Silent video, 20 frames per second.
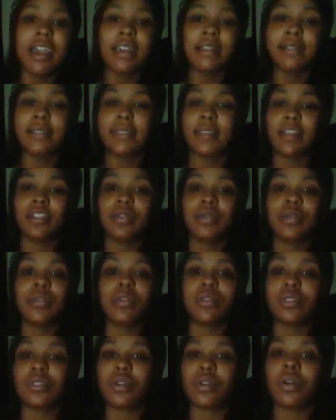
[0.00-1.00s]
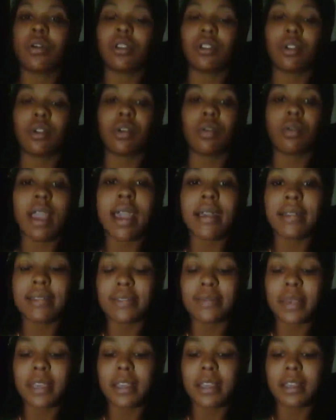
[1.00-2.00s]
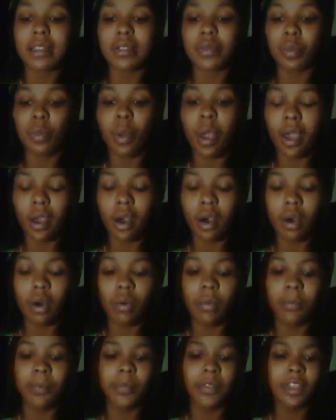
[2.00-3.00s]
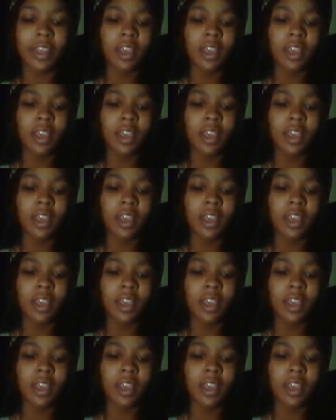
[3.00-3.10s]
and sexual assault and harassment as well.